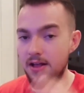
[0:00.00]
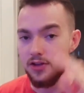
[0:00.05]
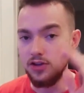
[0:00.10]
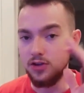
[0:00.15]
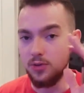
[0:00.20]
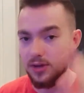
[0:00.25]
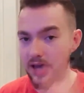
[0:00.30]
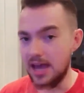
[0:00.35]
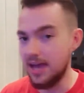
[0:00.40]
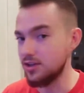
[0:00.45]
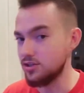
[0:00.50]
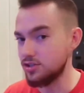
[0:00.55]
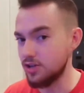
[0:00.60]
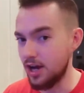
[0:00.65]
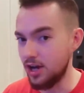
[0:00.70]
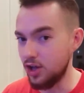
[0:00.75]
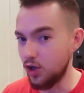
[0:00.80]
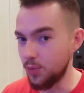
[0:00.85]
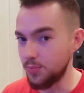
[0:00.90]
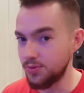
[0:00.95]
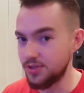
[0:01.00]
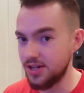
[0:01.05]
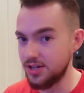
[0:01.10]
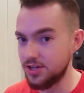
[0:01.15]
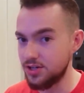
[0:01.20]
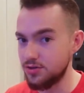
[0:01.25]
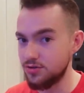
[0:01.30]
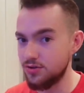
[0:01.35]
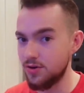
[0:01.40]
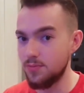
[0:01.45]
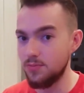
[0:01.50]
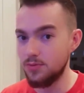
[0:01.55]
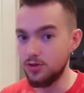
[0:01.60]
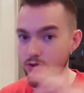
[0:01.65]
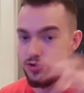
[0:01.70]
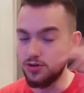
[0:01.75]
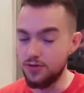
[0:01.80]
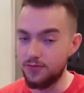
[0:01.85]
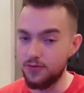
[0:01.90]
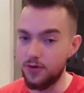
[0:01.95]
You are getting shiny object syndrome. You
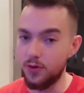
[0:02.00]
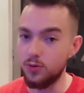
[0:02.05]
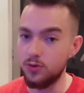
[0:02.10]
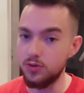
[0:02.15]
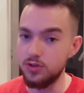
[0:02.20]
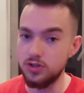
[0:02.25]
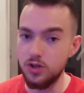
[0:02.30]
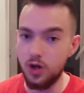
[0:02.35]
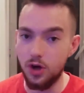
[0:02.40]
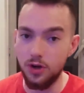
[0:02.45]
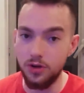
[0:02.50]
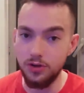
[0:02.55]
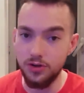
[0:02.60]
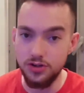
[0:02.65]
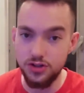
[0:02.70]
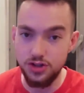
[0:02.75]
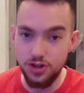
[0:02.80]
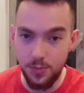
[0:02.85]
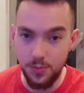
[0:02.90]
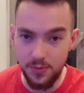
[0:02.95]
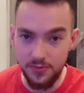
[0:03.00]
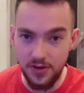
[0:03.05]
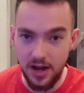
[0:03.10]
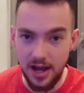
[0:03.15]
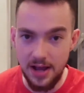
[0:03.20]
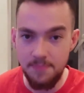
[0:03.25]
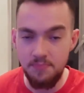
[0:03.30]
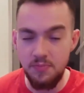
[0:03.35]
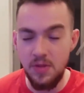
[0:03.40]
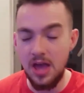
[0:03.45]
should focus on Shopify.